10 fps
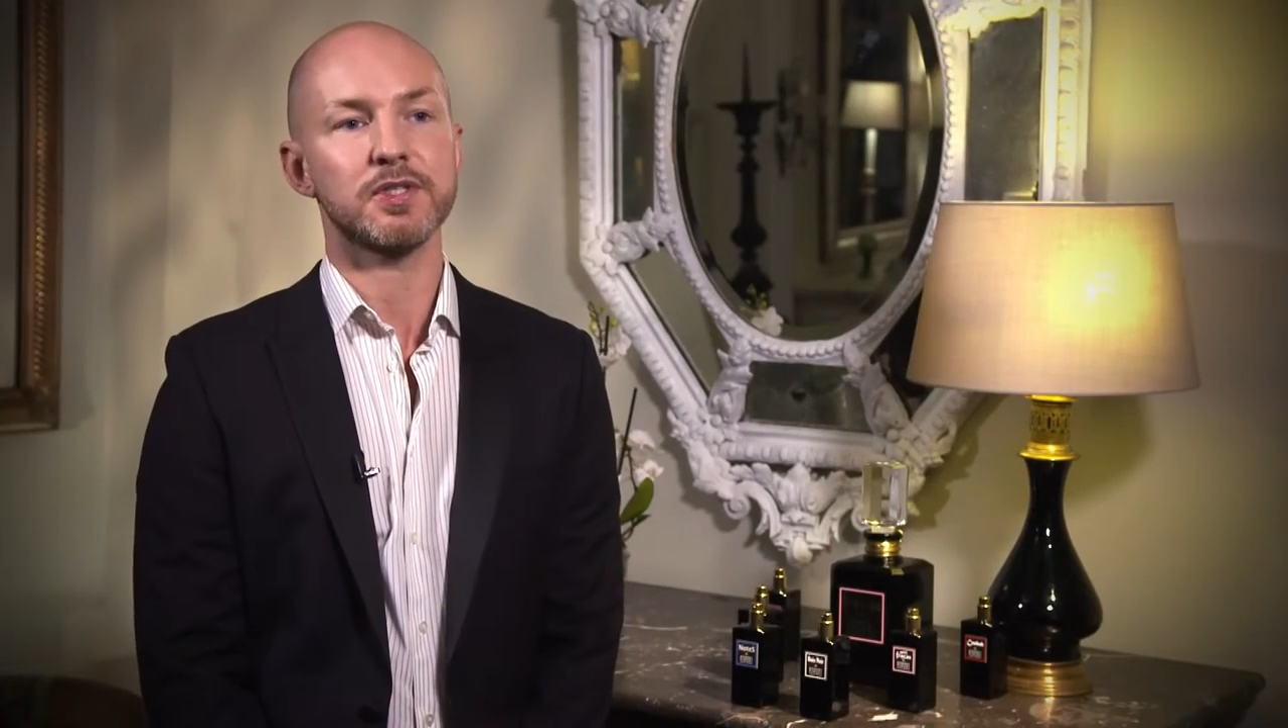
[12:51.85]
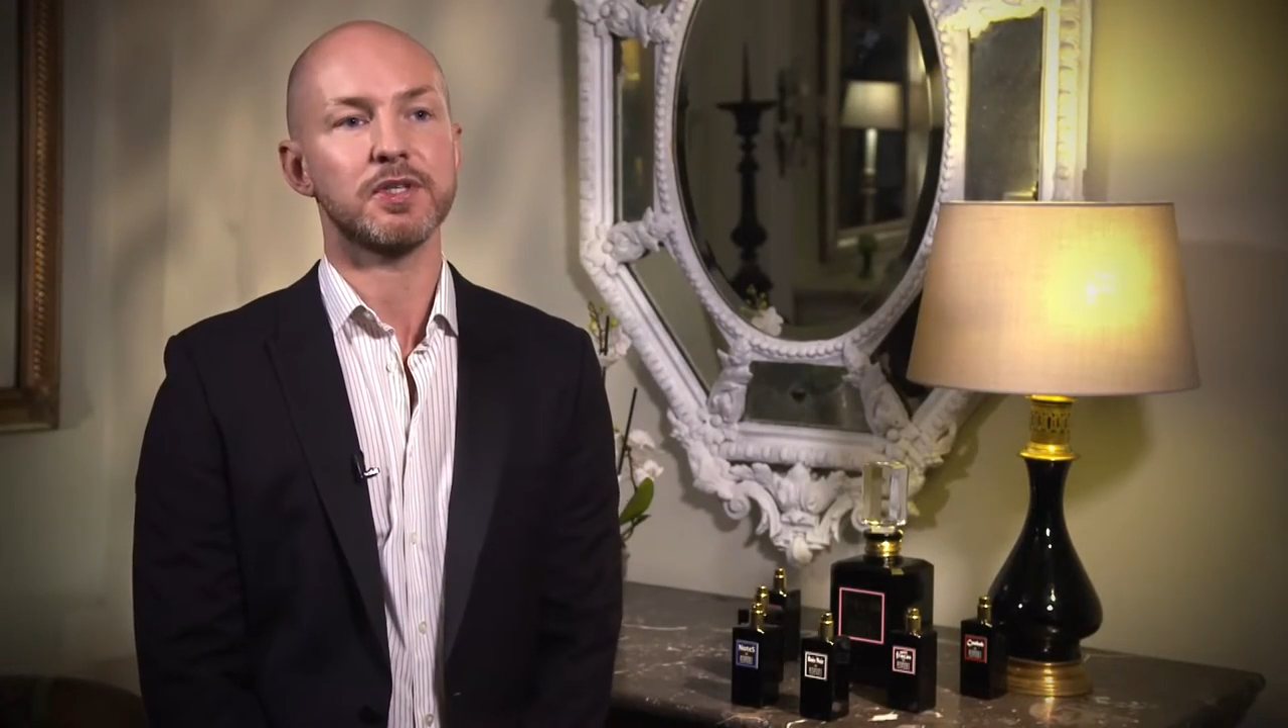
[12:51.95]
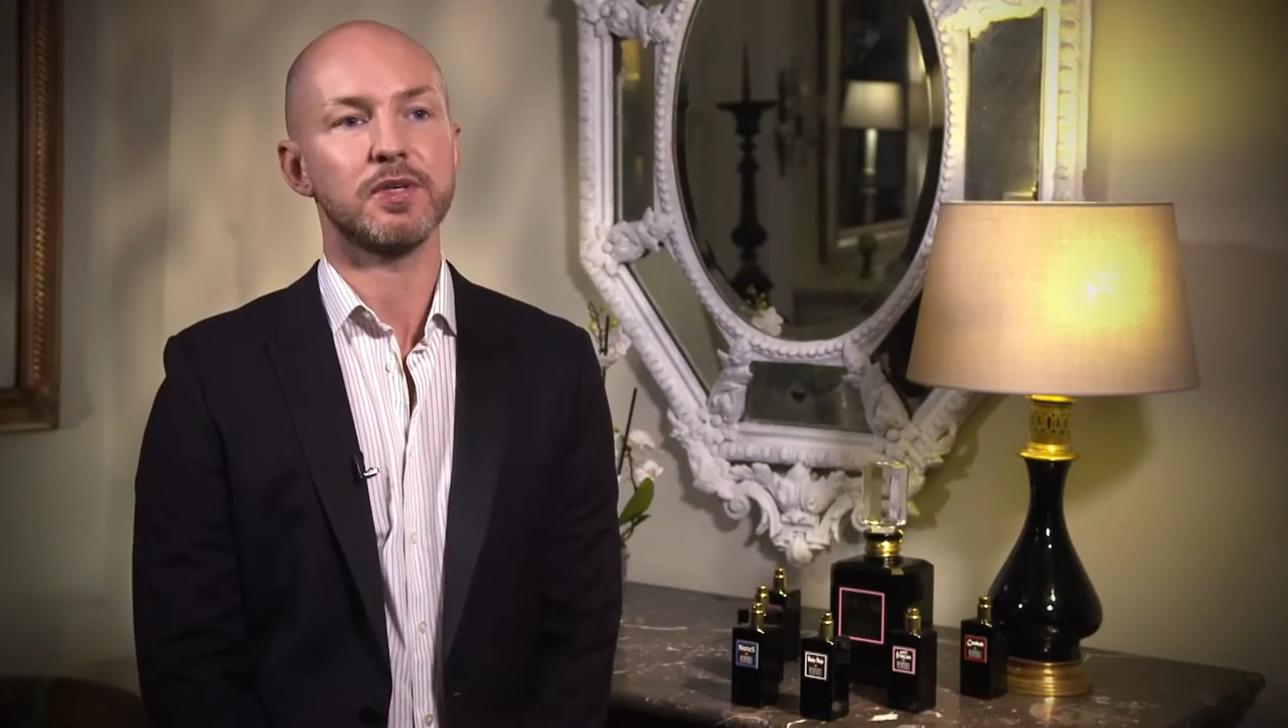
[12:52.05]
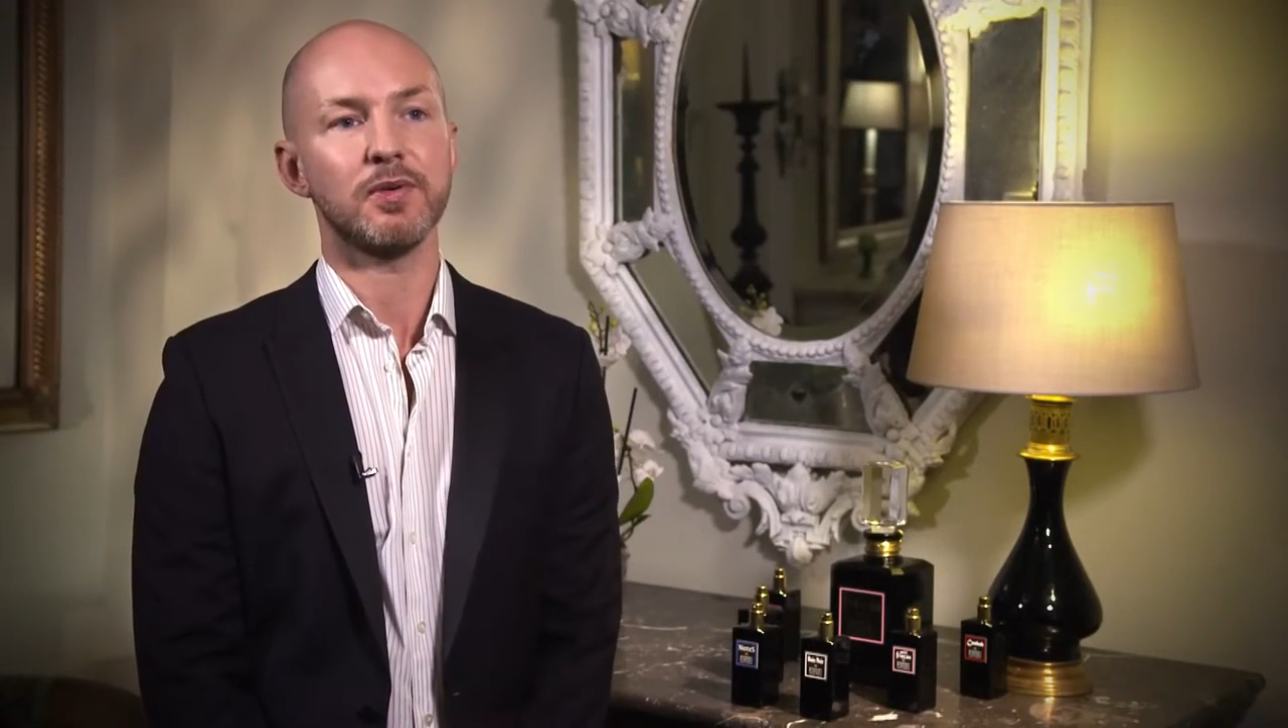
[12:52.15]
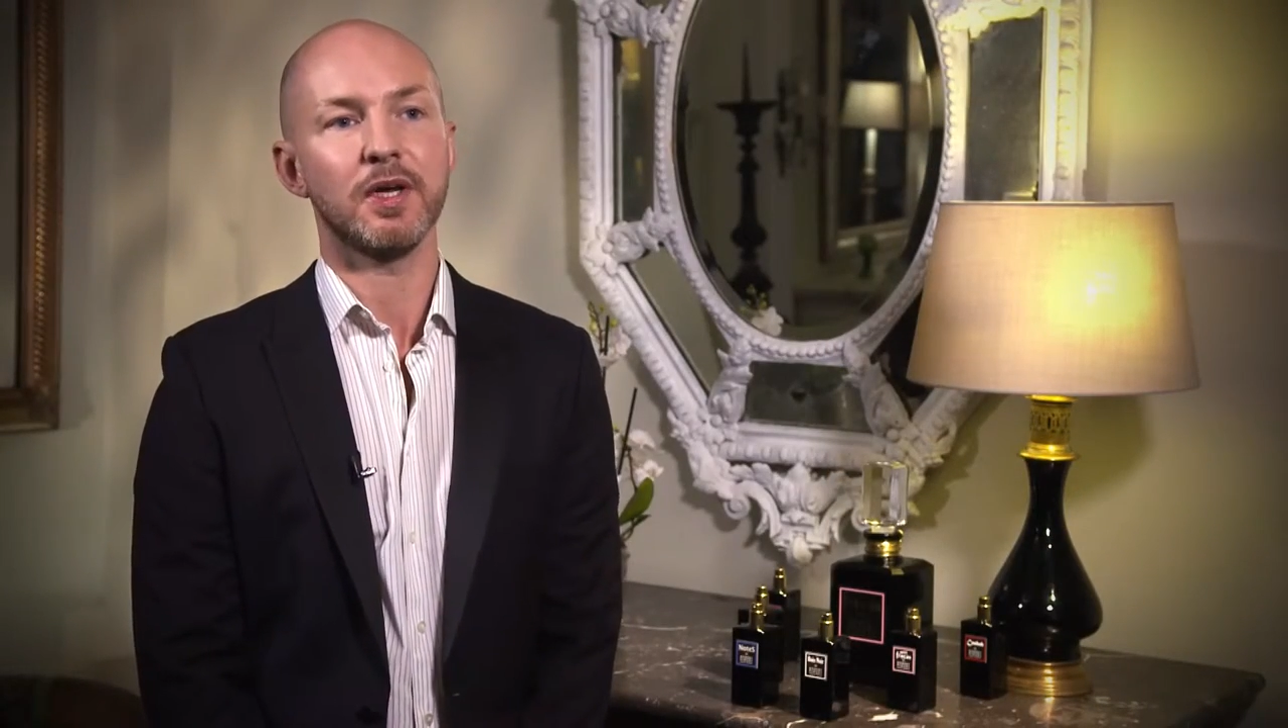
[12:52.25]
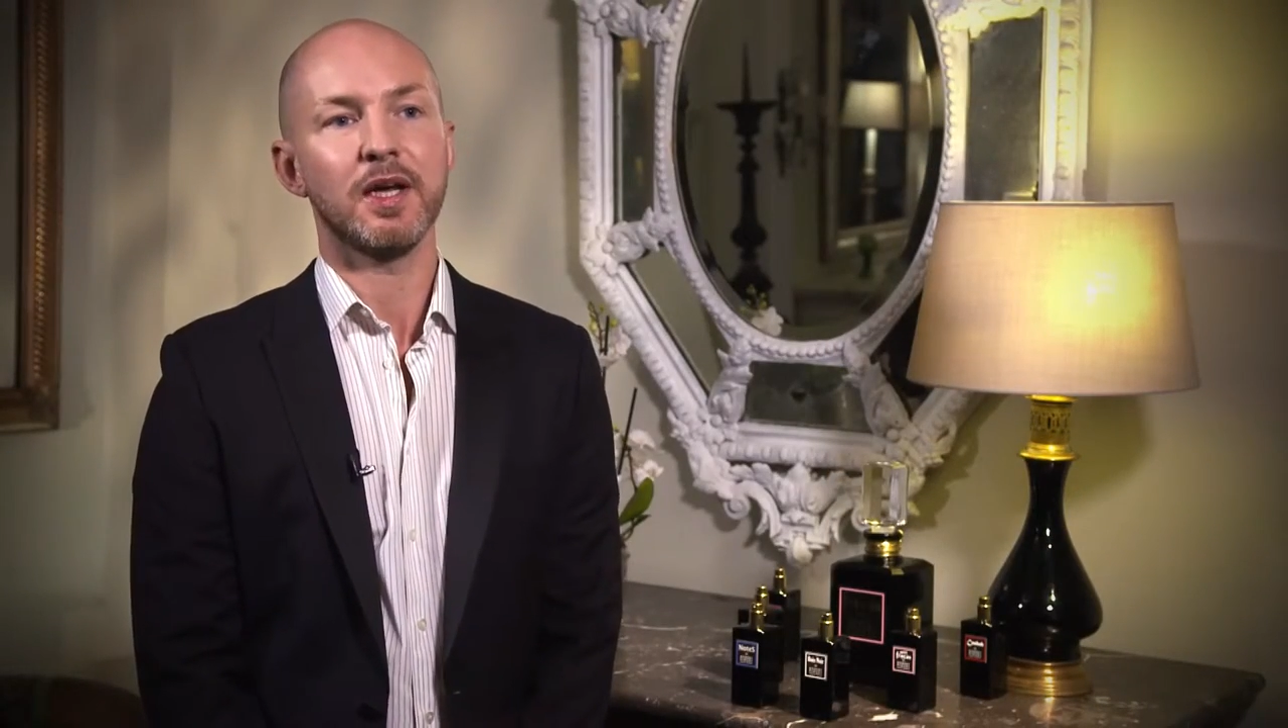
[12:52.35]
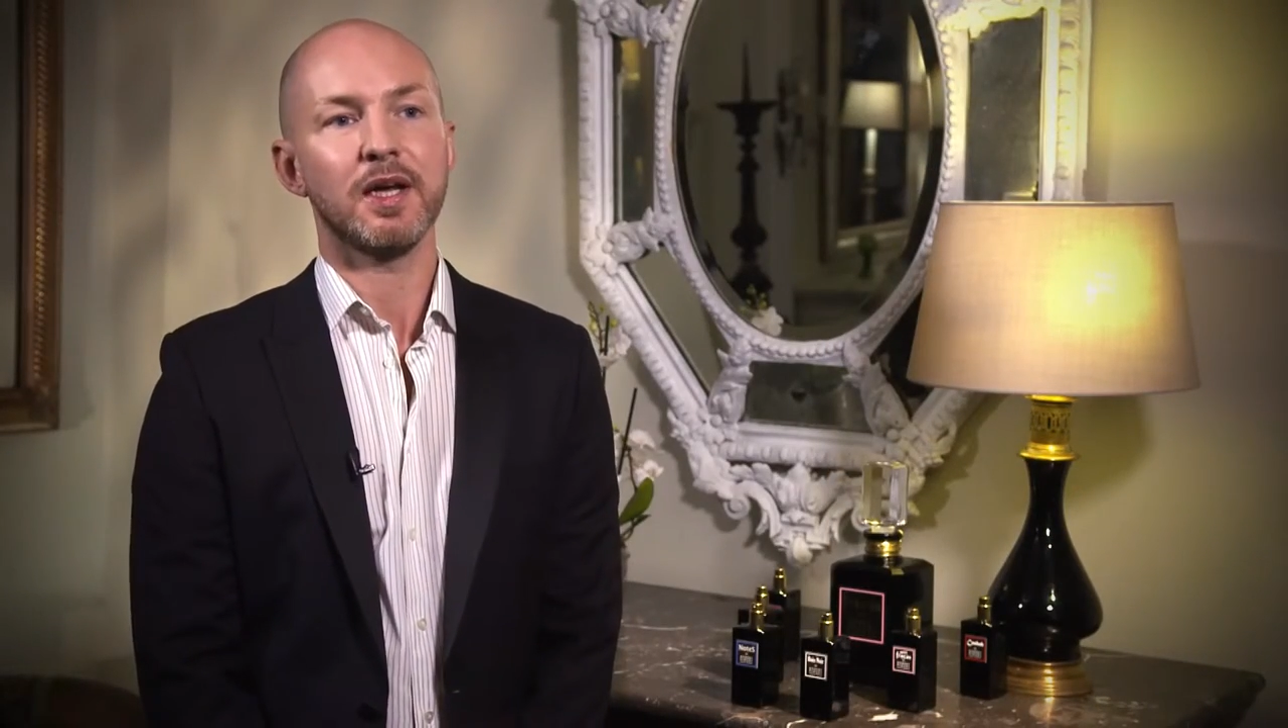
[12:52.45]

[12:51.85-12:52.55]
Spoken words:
to